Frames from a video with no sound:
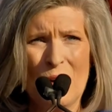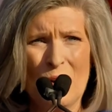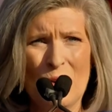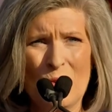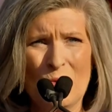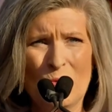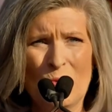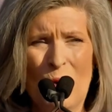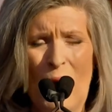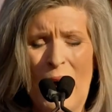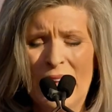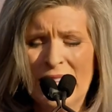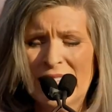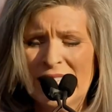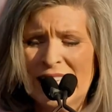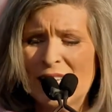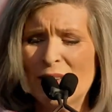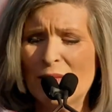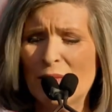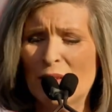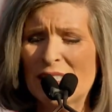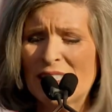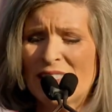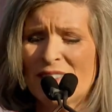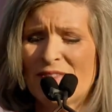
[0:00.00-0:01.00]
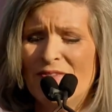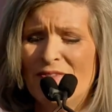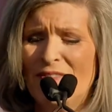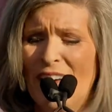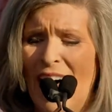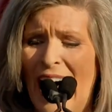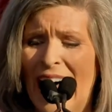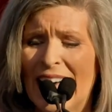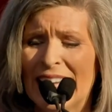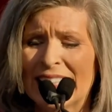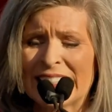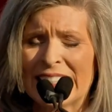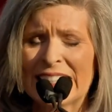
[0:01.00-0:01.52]
while he was
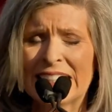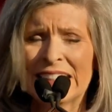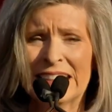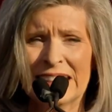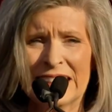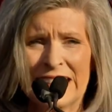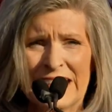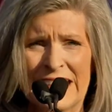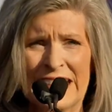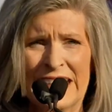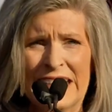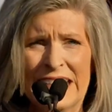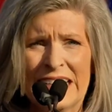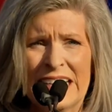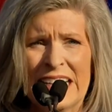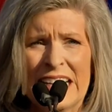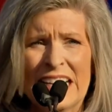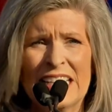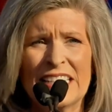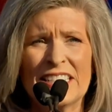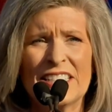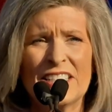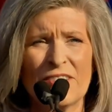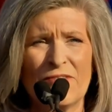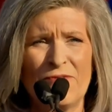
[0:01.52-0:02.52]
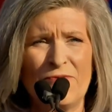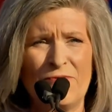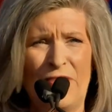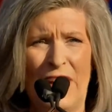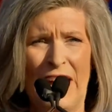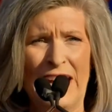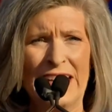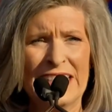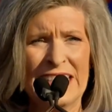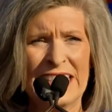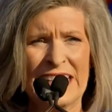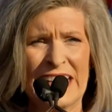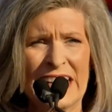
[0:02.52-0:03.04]
valiantly
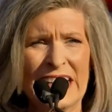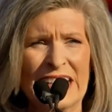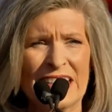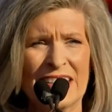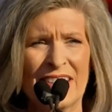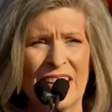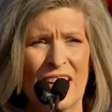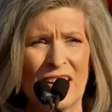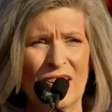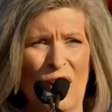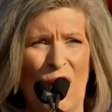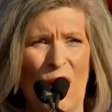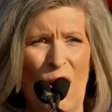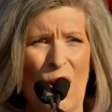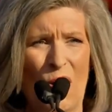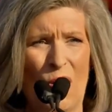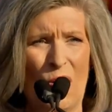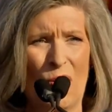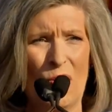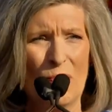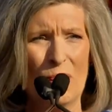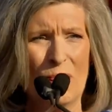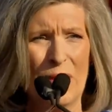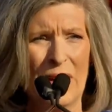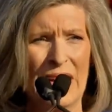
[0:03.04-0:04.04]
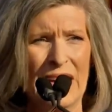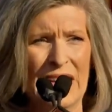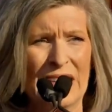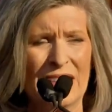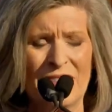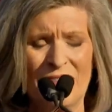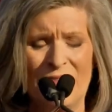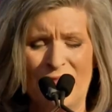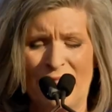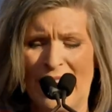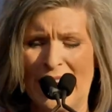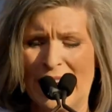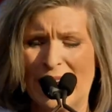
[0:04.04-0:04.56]
defending their home and
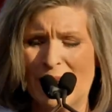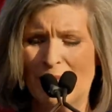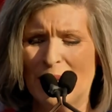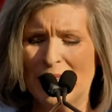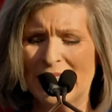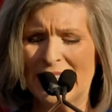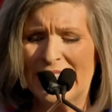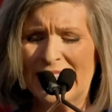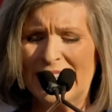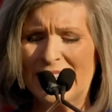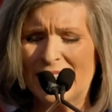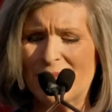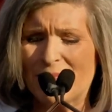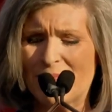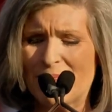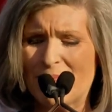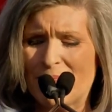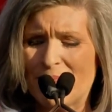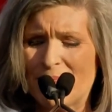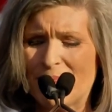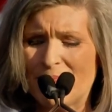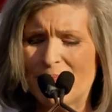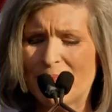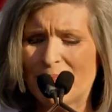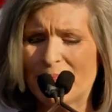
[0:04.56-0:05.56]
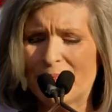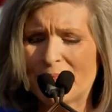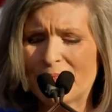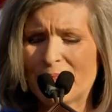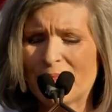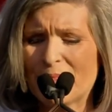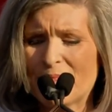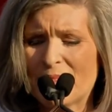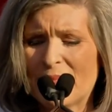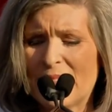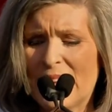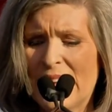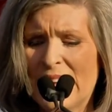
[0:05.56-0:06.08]
family.
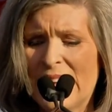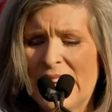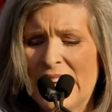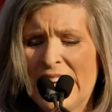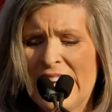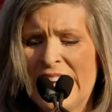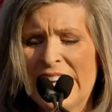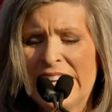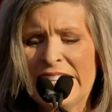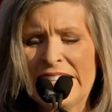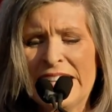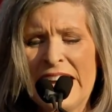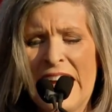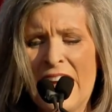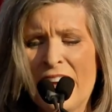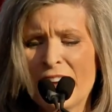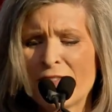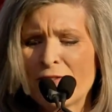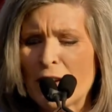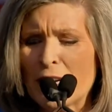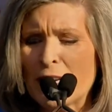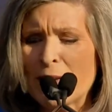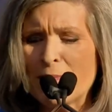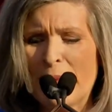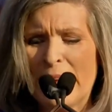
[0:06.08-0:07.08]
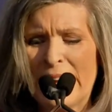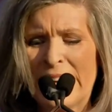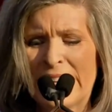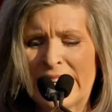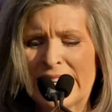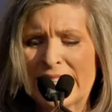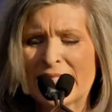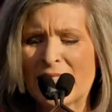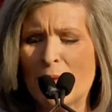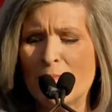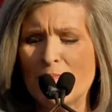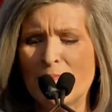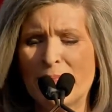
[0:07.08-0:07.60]
In every meeting,
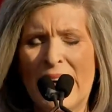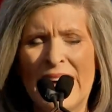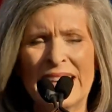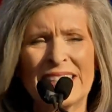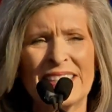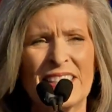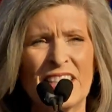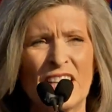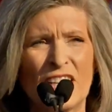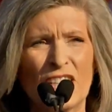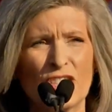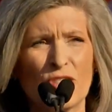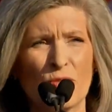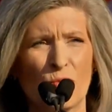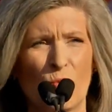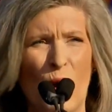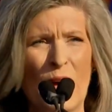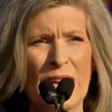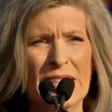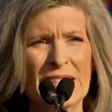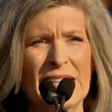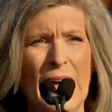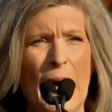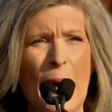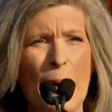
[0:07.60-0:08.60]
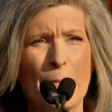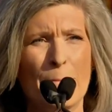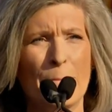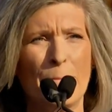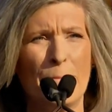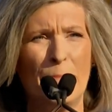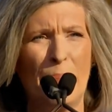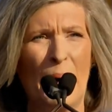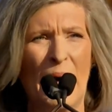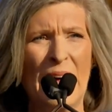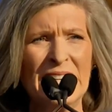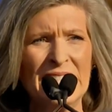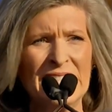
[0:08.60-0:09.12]
the message was
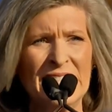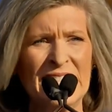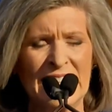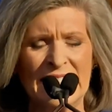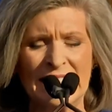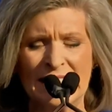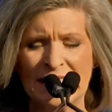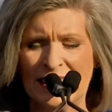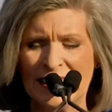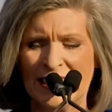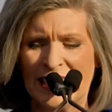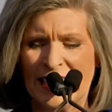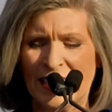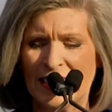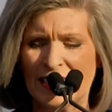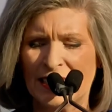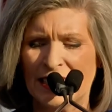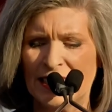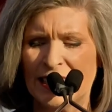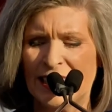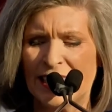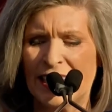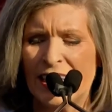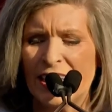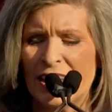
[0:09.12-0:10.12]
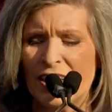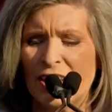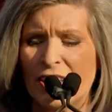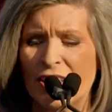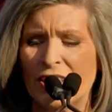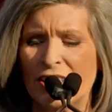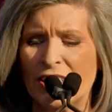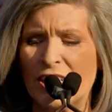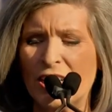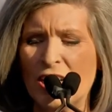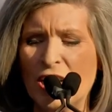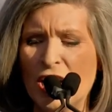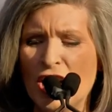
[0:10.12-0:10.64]
abundantly
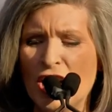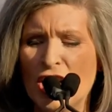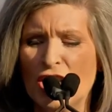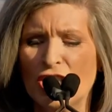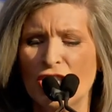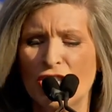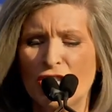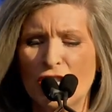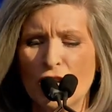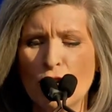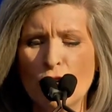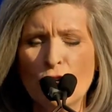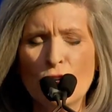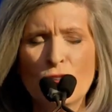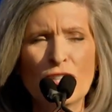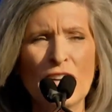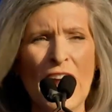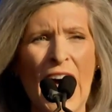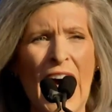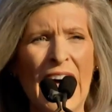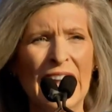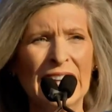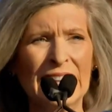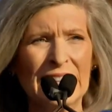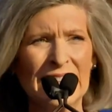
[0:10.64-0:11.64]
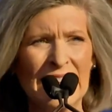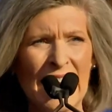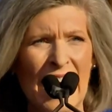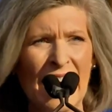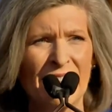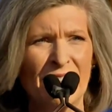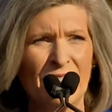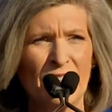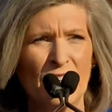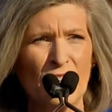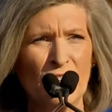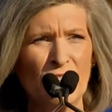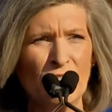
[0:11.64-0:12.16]
clear. Do not
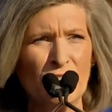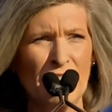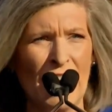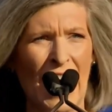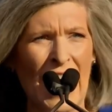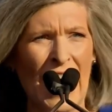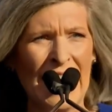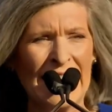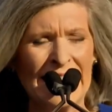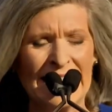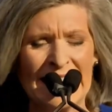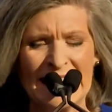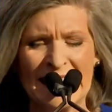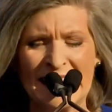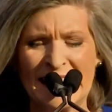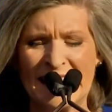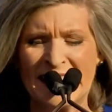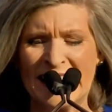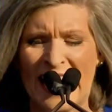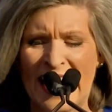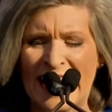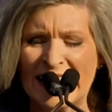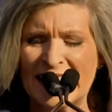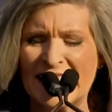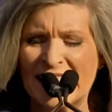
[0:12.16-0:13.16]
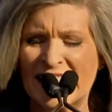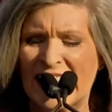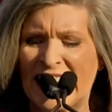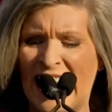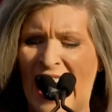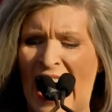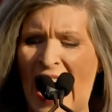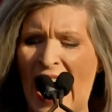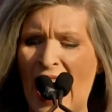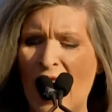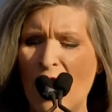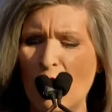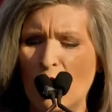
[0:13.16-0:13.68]
let the United States
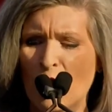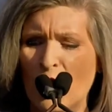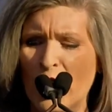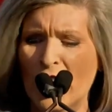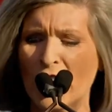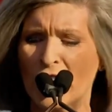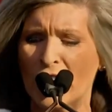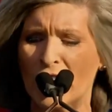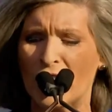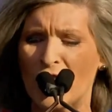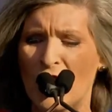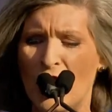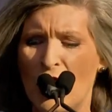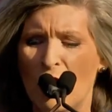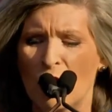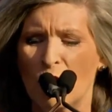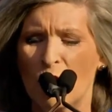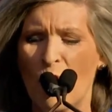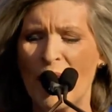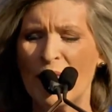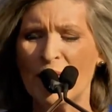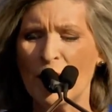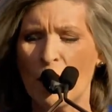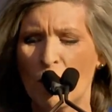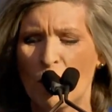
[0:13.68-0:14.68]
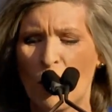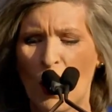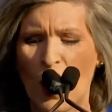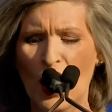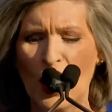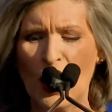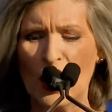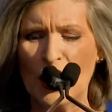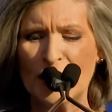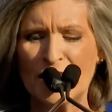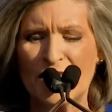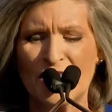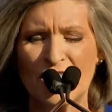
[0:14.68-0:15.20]
cower when the
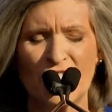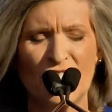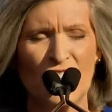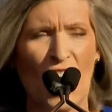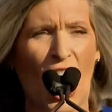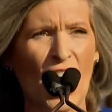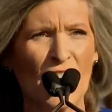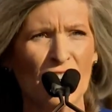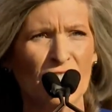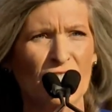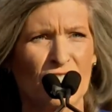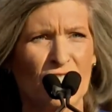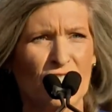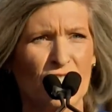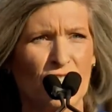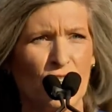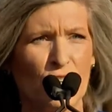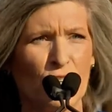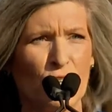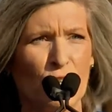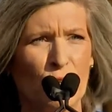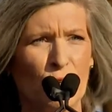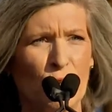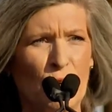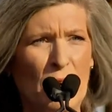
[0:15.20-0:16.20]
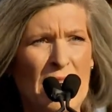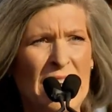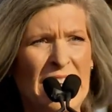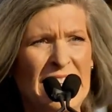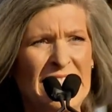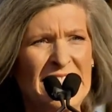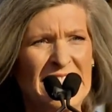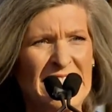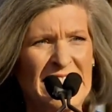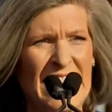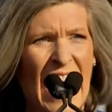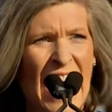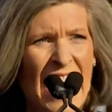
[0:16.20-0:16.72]
world starts to.
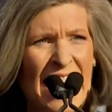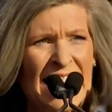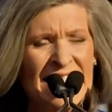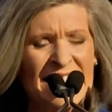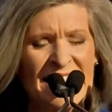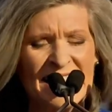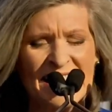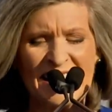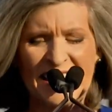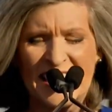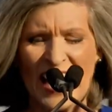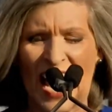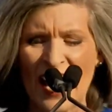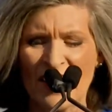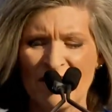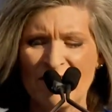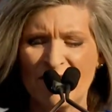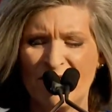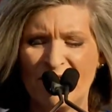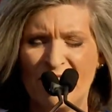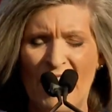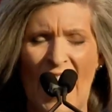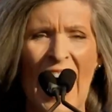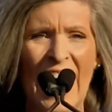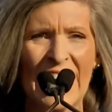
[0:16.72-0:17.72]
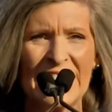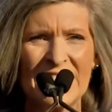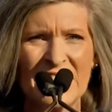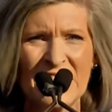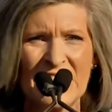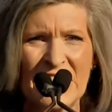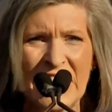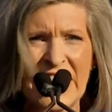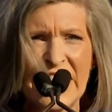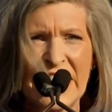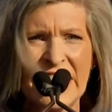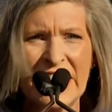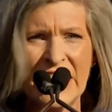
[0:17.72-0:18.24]
Stand steadfastly
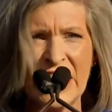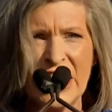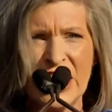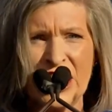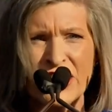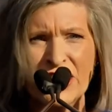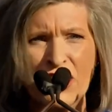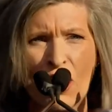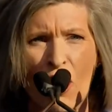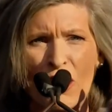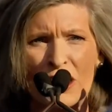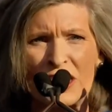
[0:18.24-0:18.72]
in your